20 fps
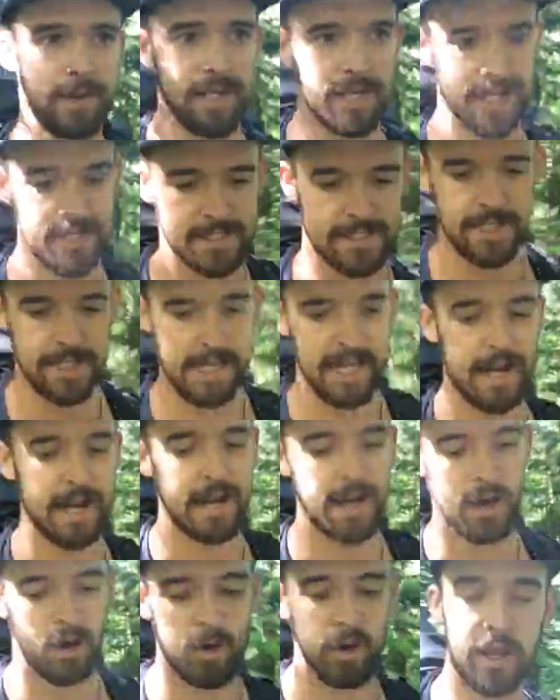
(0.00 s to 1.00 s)
He needs to get it
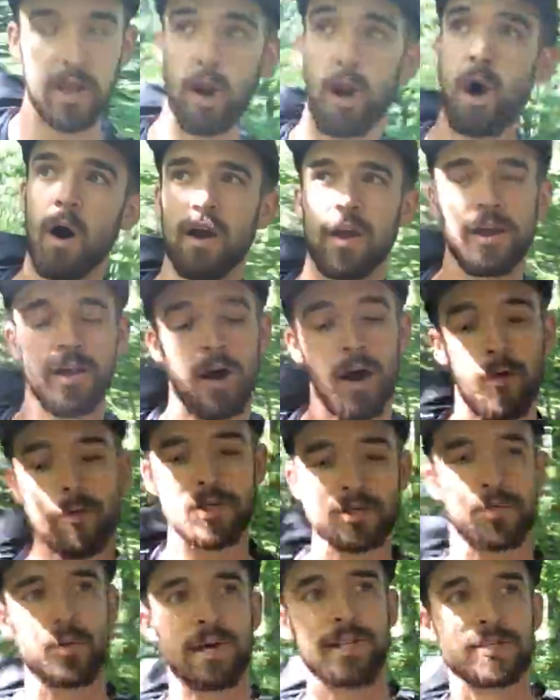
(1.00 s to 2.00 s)
out, and he
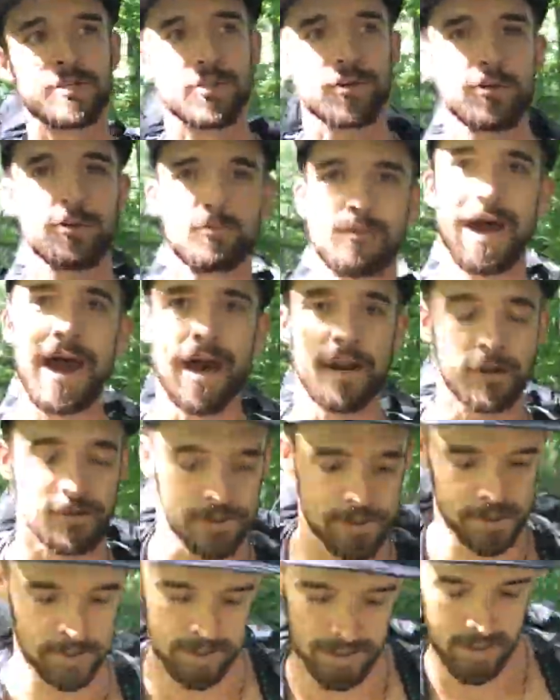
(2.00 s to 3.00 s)
always wins those
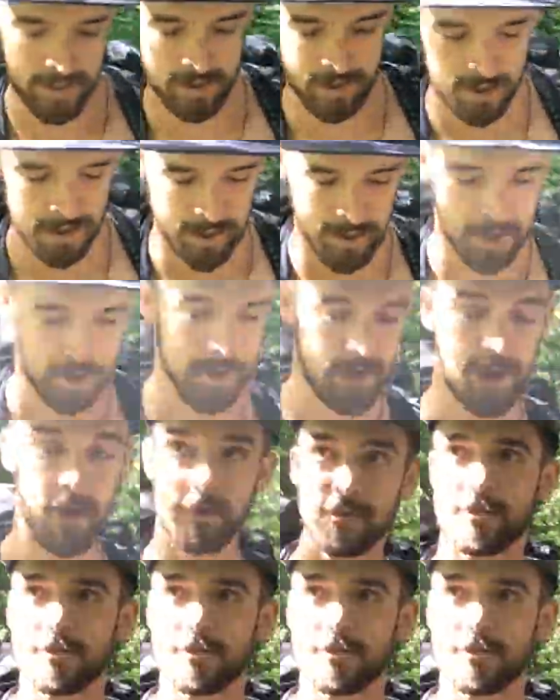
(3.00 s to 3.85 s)
battles. You know,